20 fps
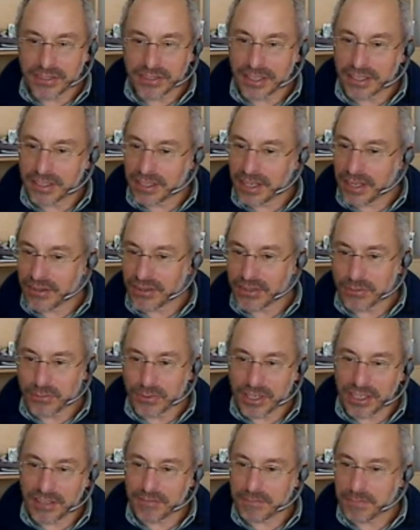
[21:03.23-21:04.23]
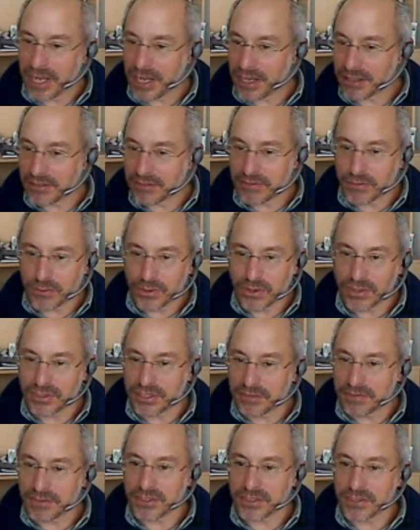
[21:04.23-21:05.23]
in and out of the reef, back and forth,
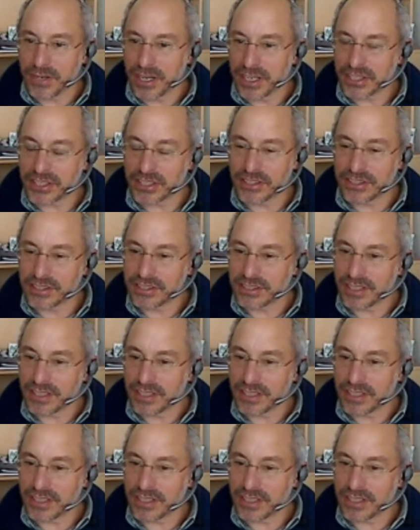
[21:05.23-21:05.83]
different directions.